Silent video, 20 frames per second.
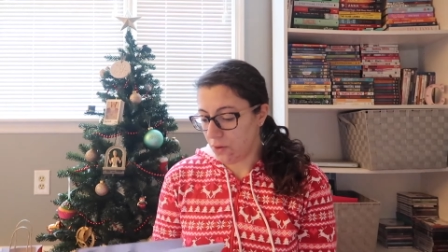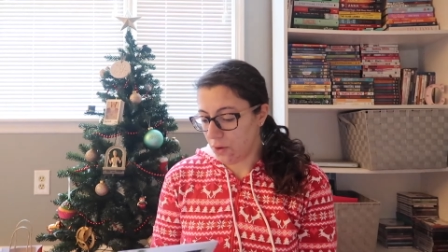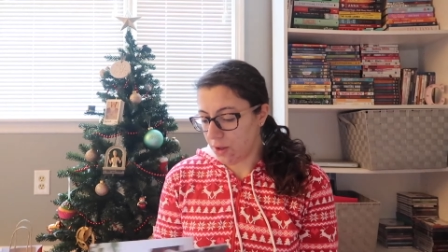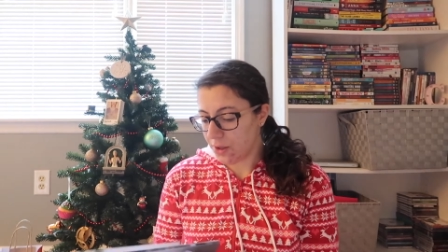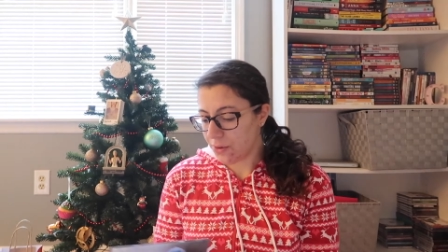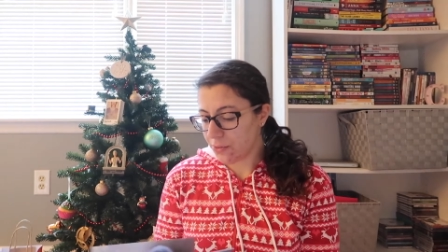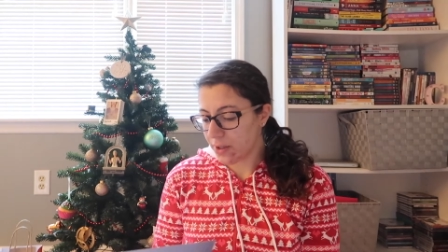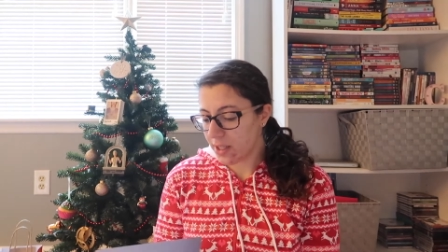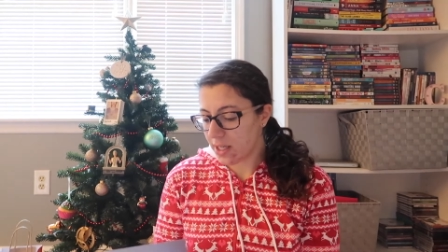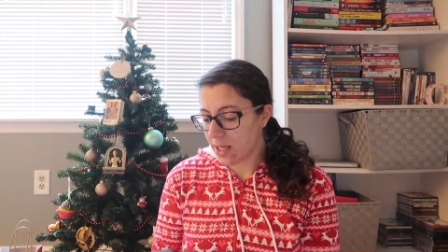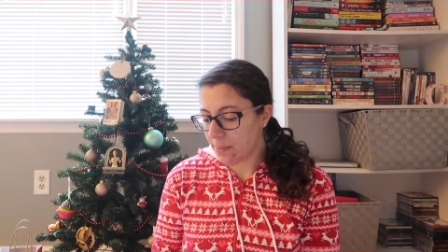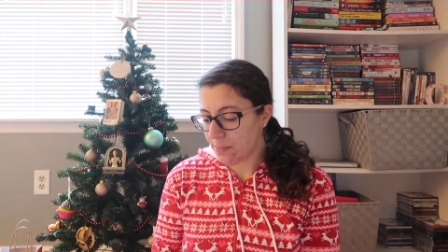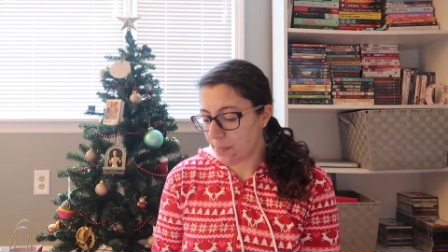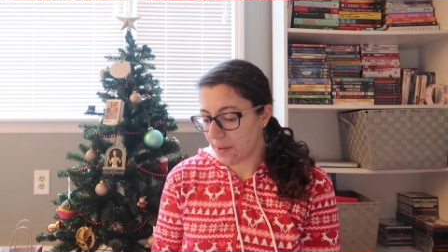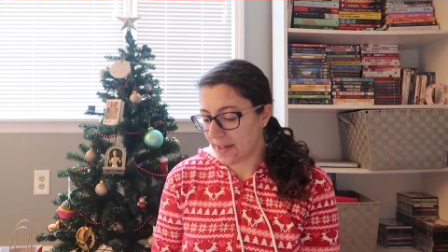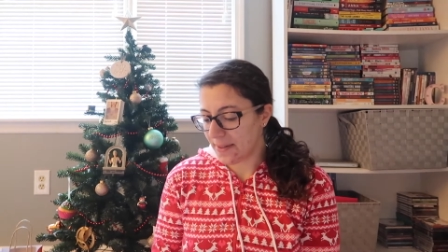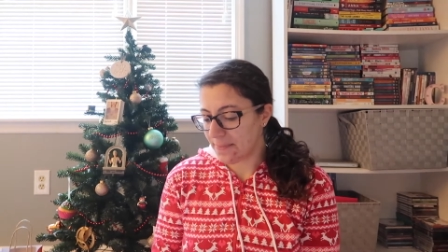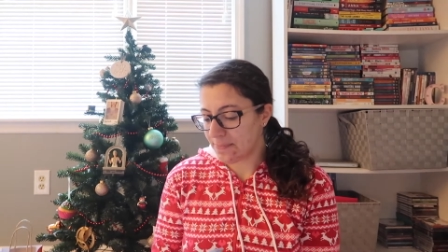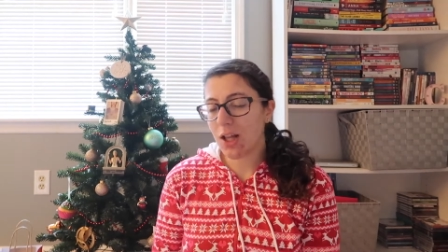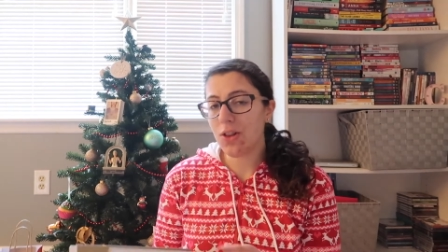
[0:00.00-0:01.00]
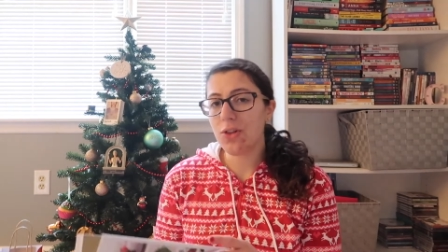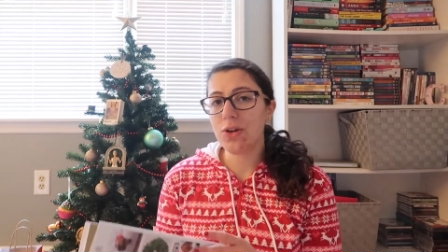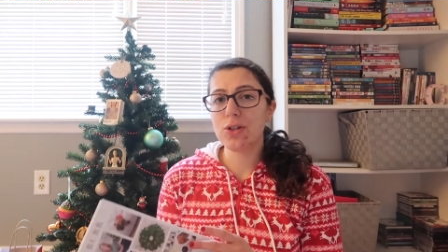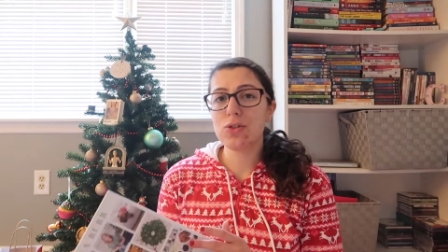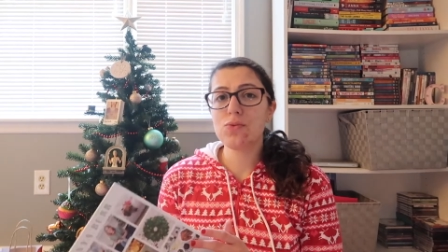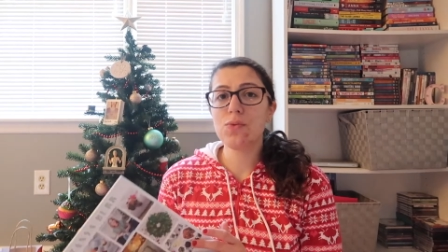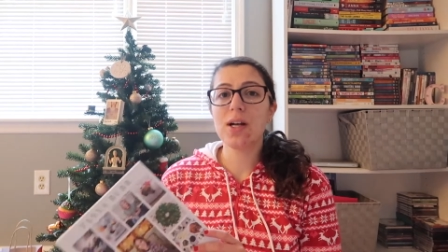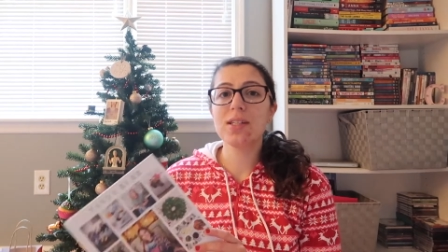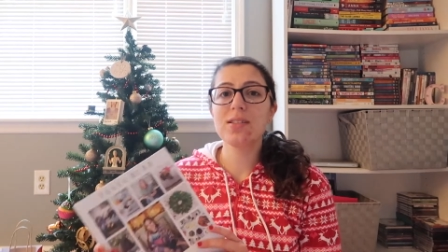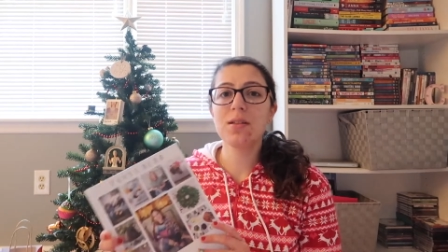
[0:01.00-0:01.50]
fully read it, but
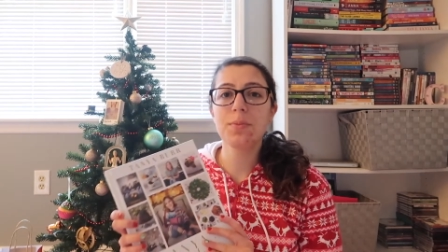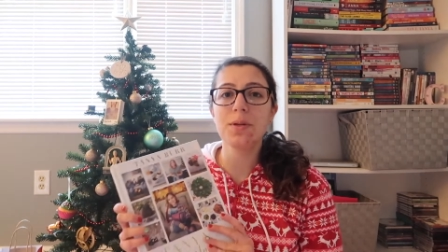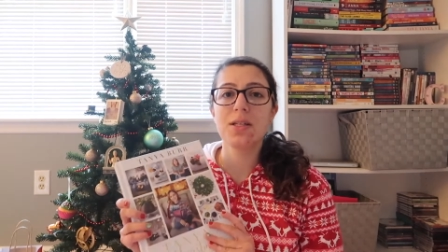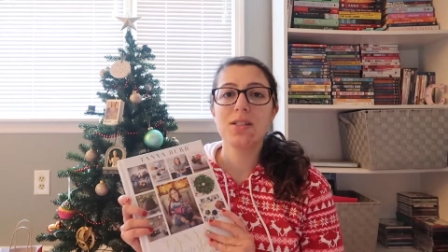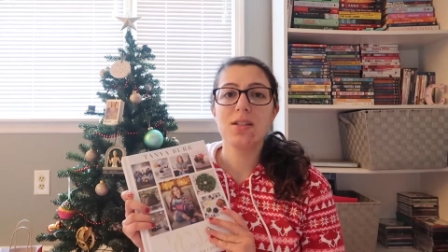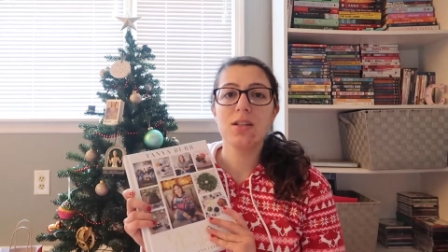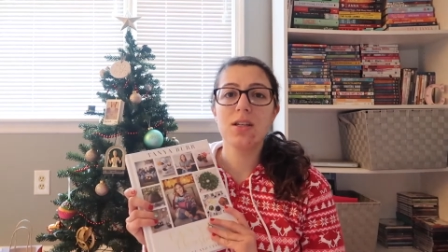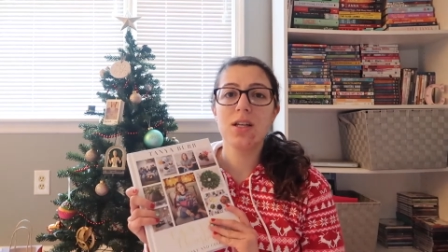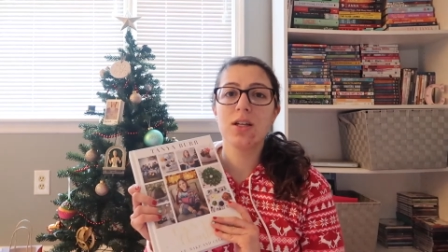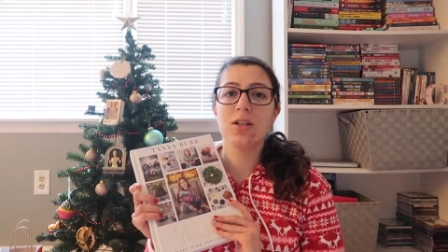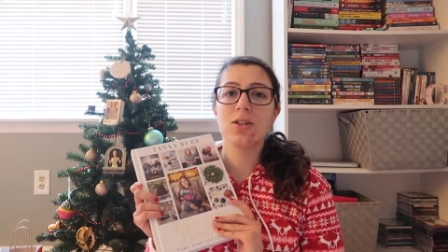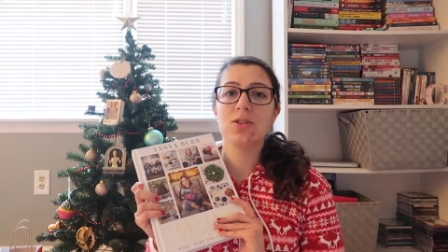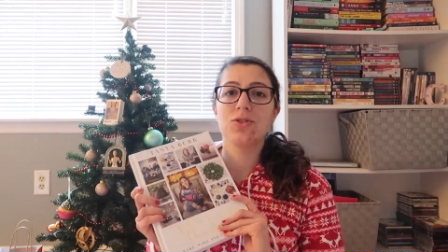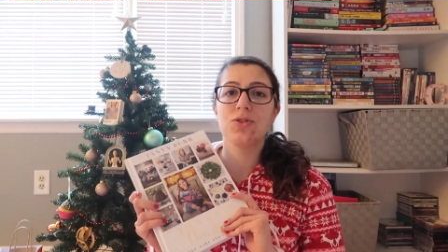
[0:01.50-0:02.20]
there's recipes in here,